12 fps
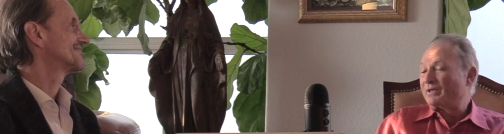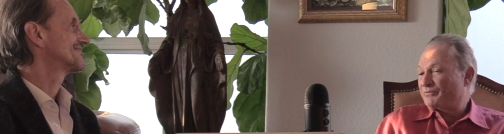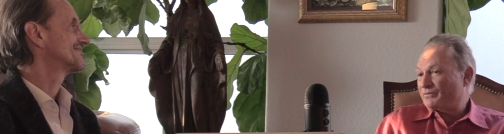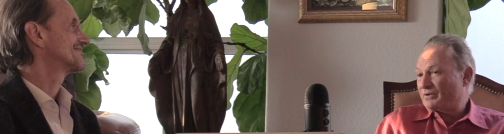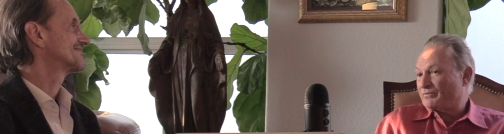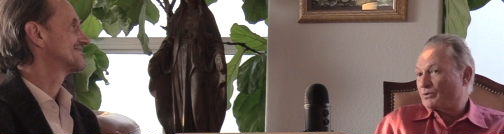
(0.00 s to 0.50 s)

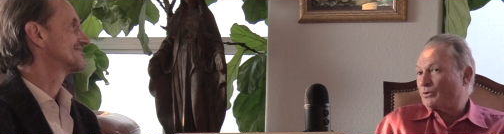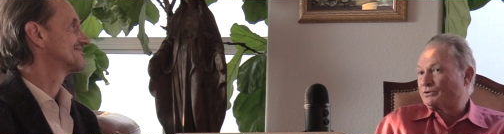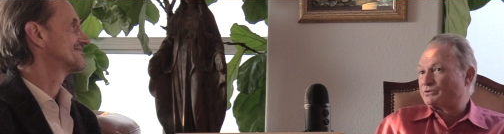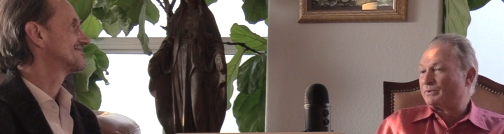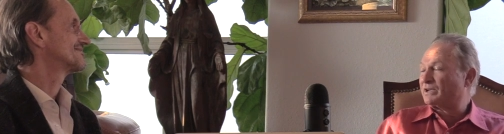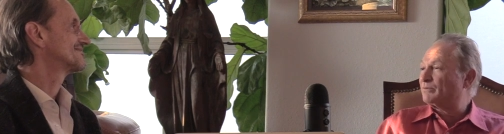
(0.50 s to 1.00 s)
Speaker 1: if, of
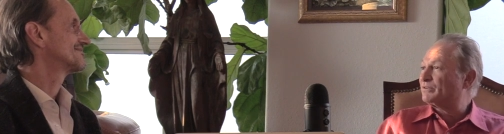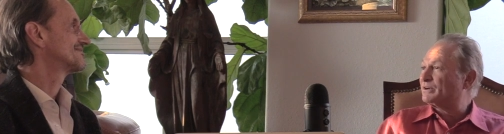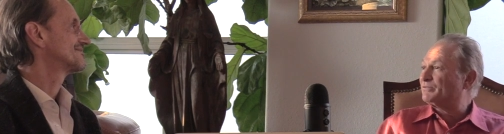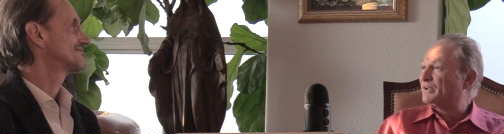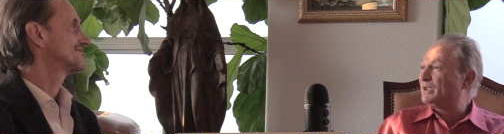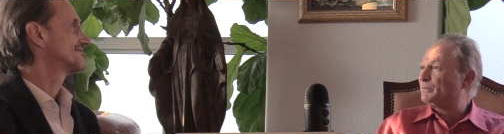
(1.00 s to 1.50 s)
course, you become
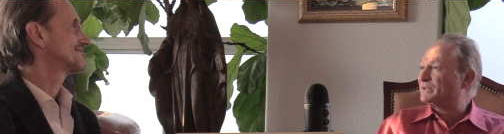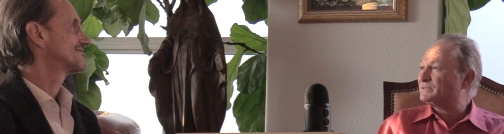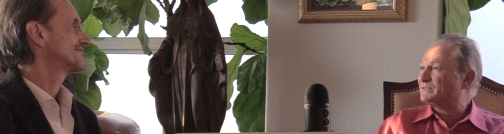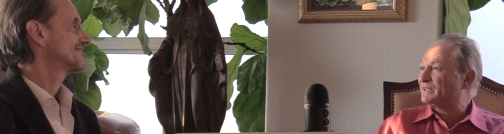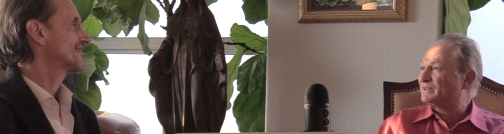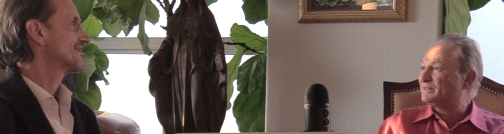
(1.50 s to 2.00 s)
very
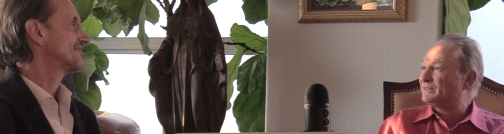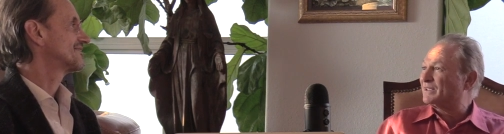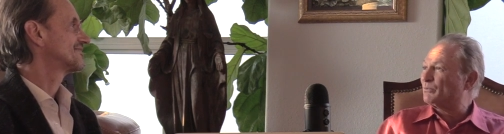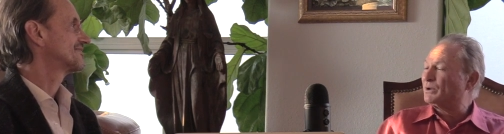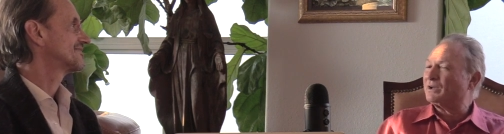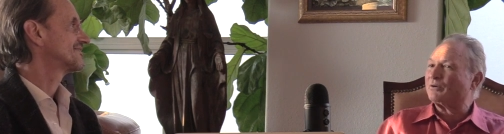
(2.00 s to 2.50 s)
famous, then yeah.
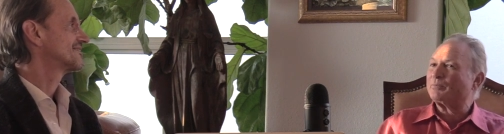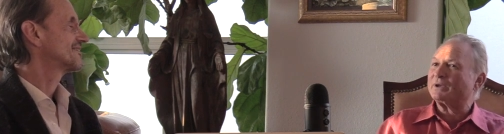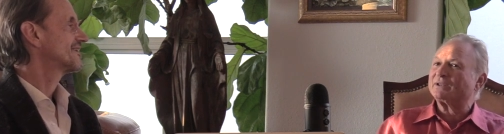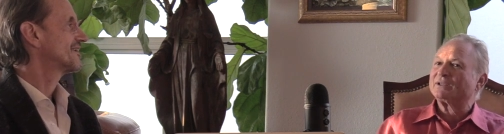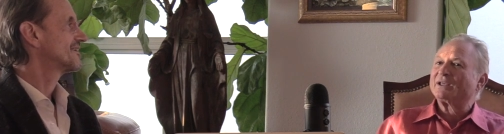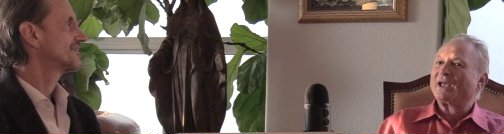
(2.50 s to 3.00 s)
they will.
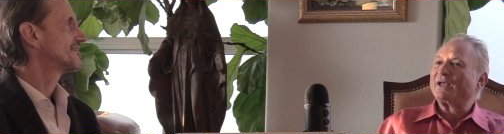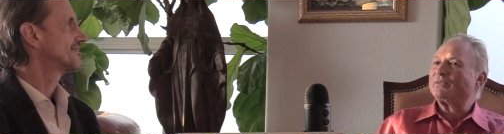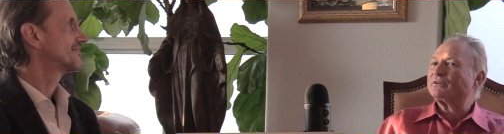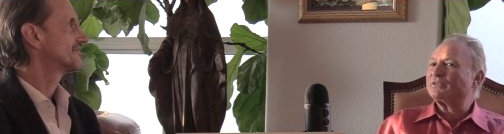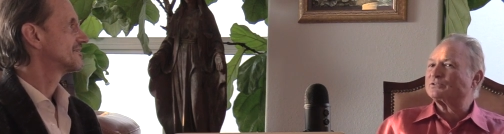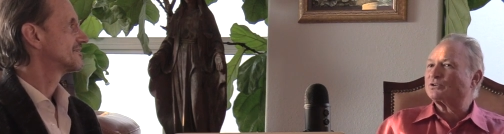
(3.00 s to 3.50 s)
But yeah. and
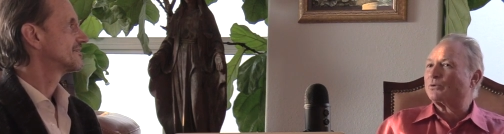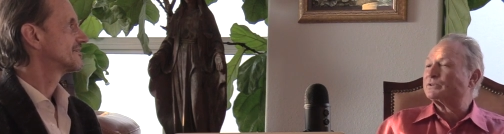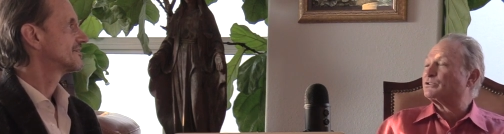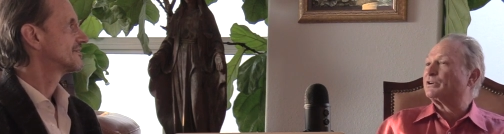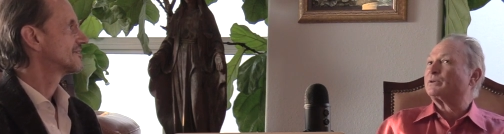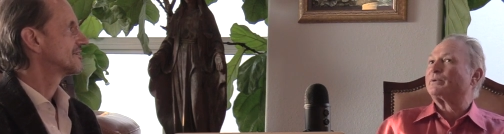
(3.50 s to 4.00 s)
there, there's
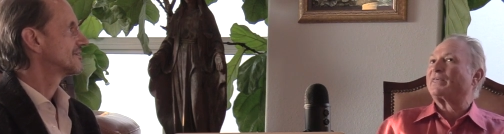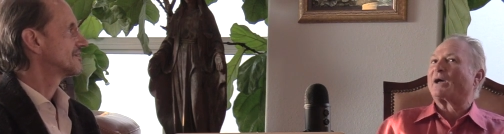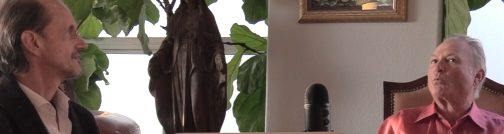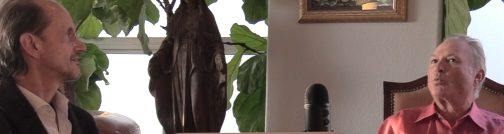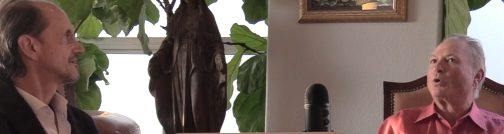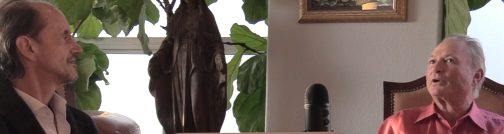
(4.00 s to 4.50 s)
always going to be
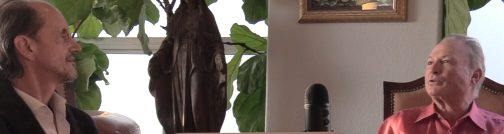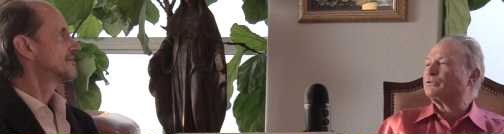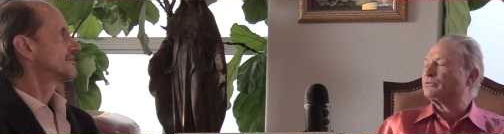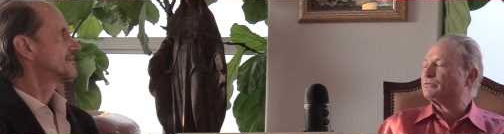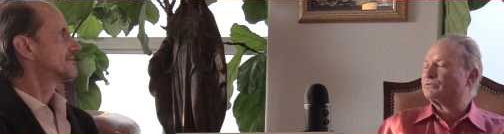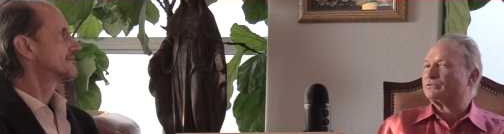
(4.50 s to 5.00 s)
that one
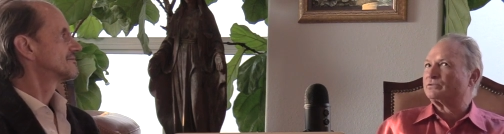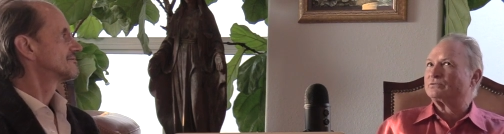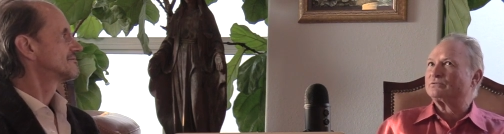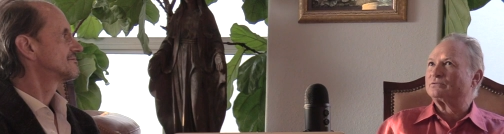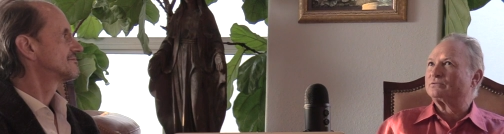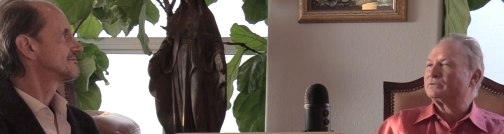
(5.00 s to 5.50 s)
or
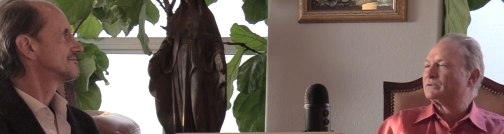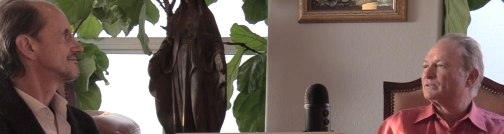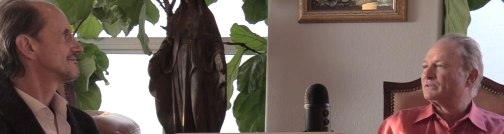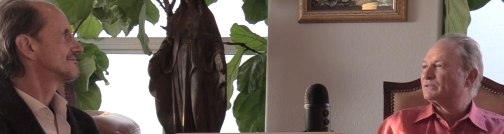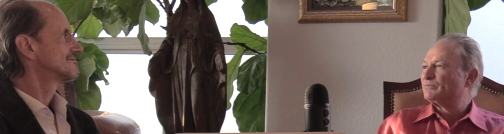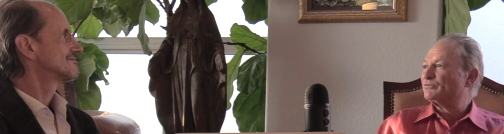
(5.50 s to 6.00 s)
two
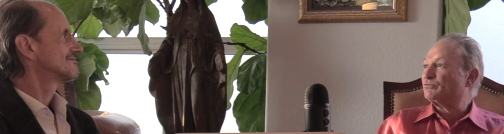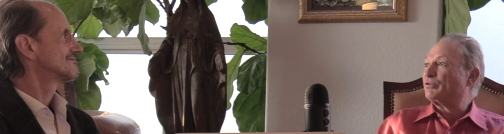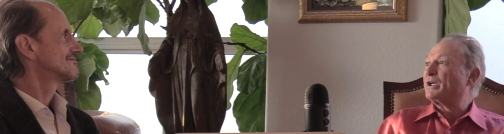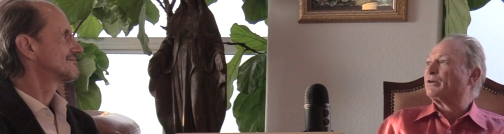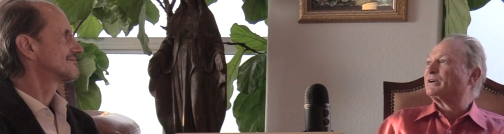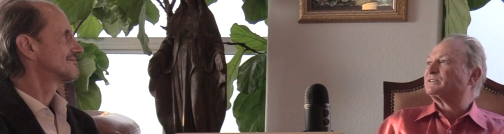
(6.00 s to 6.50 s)

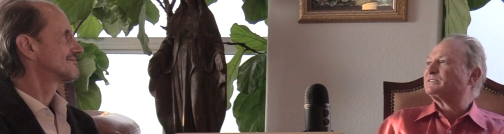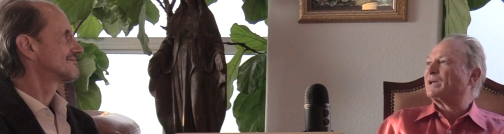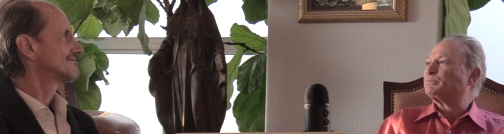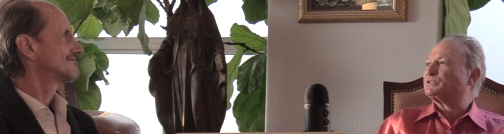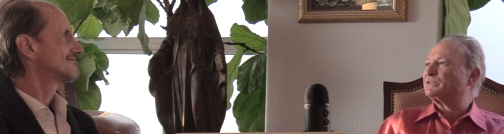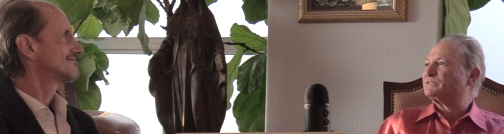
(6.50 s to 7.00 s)
rare
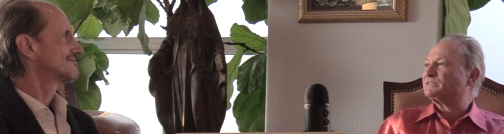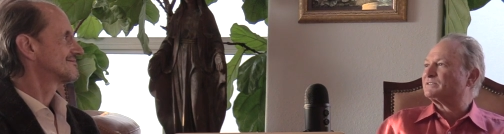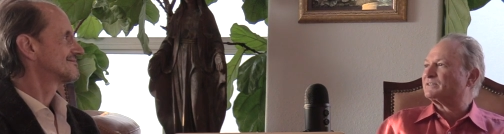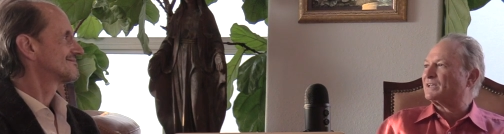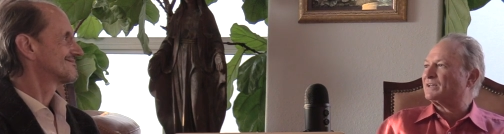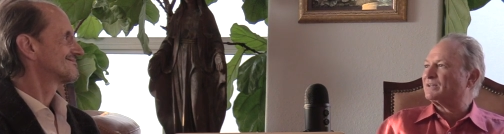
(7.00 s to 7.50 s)

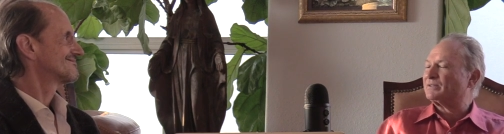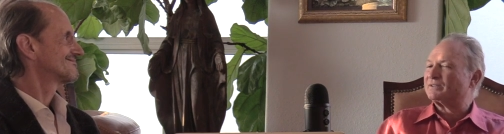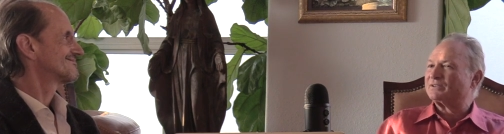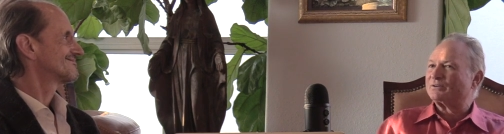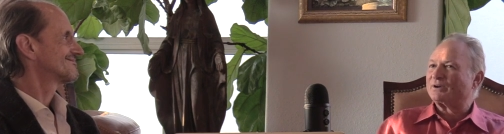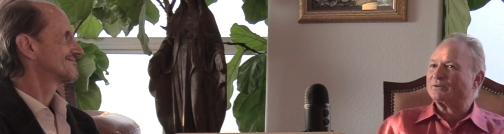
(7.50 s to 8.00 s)
exceptions. Uh,
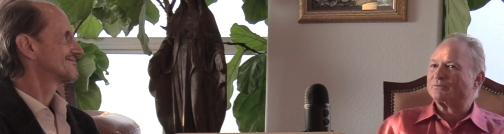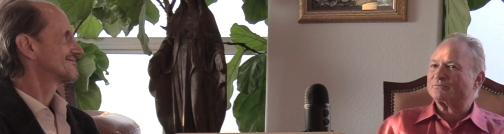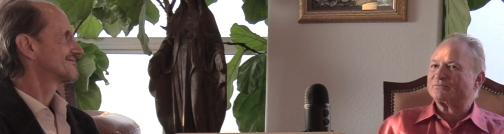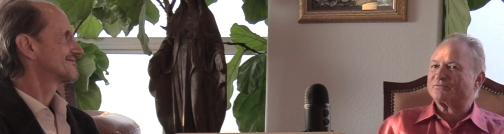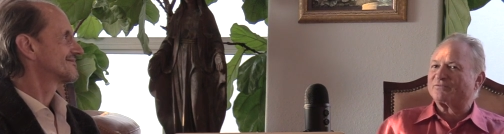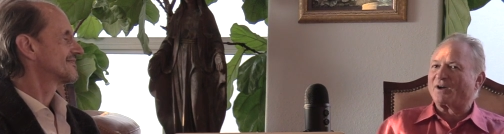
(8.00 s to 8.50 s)
you know, I
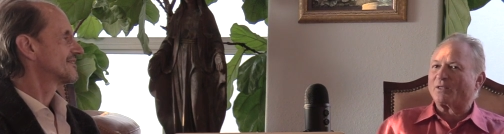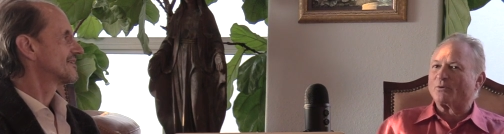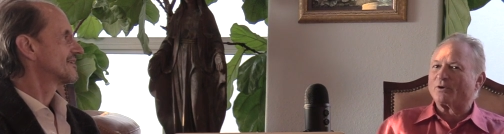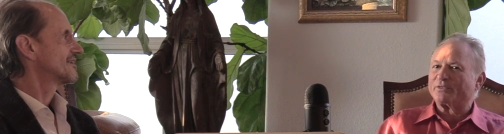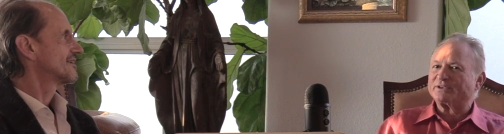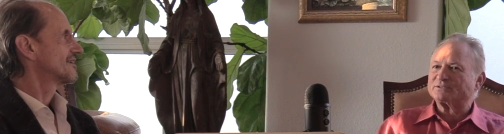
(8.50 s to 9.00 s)
don't
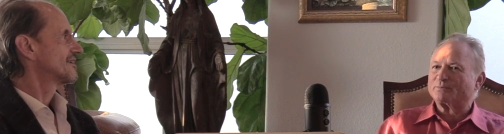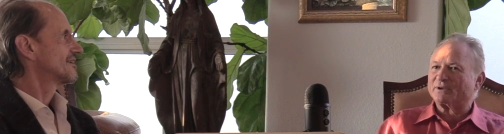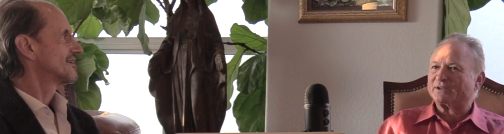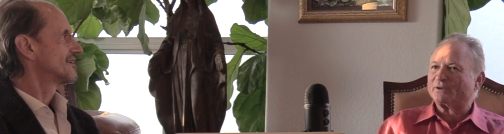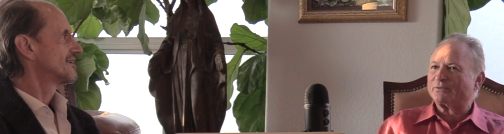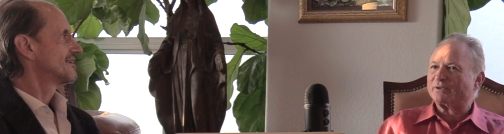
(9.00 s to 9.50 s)
follow all these,
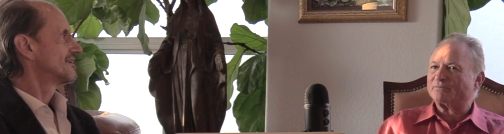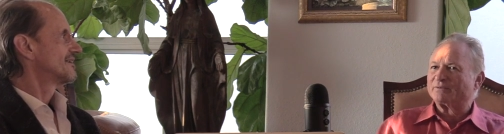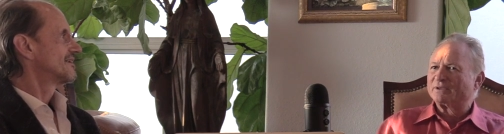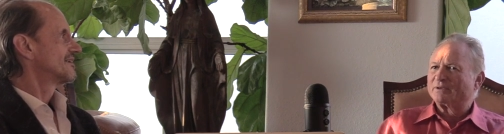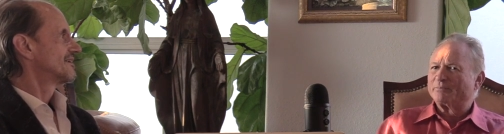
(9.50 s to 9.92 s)
but I know they've